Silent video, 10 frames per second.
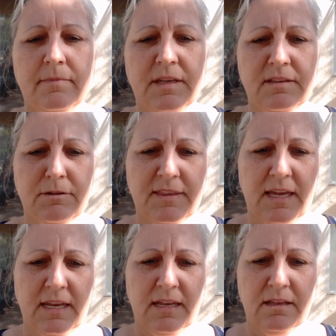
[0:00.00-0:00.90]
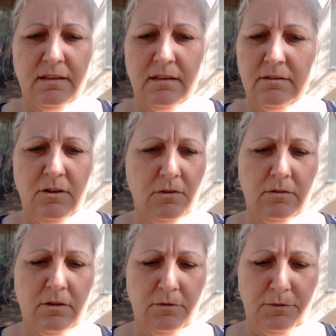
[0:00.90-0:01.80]
that's what that is.
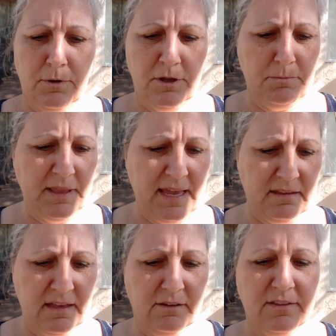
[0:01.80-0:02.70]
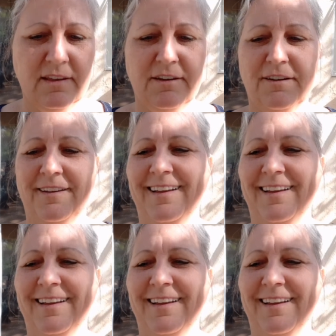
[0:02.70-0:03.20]
Don't throw your plants out there